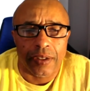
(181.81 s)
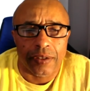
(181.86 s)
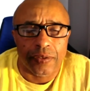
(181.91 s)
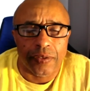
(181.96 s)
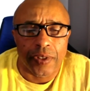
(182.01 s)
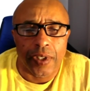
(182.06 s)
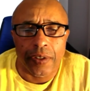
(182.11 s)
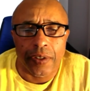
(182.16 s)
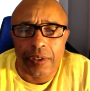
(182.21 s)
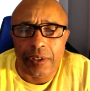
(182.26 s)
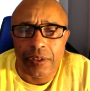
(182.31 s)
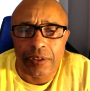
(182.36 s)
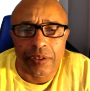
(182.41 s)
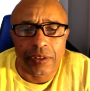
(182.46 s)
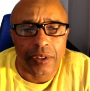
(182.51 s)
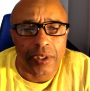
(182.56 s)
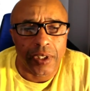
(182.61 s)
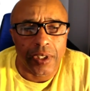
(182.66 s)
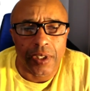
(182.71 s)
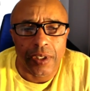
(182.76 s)
As far
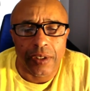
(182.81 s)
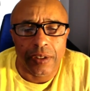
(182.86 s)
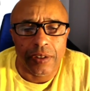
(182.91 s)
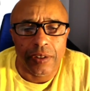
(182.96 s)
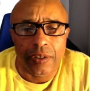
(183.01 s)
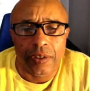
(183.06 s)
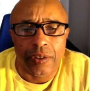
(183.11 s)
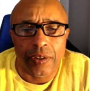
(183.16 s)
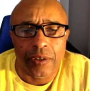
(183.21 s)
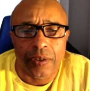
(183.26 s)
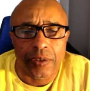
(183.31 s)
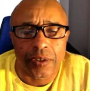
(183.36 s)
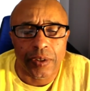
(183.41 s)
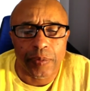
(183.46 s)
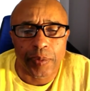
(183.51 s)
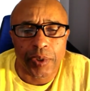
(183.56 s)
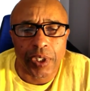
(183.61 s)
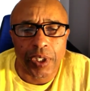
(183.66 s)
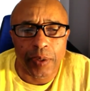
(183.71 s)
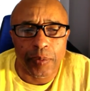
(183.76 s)
as
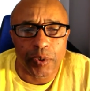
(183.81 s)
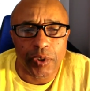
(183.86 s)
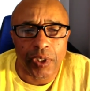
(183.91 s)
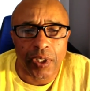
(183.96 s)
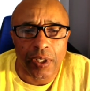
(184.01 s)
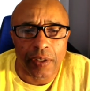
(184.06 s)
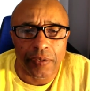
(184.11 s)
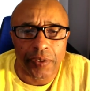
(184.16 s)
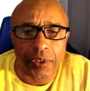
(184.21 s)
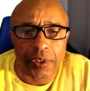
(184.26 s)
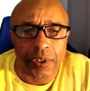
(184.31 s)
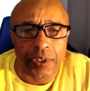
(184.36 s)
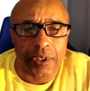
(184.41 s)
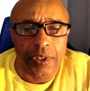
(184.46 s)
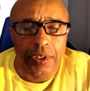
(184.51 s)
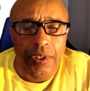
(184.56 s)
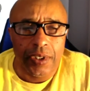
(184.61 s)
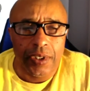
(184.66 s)
sometimes you have to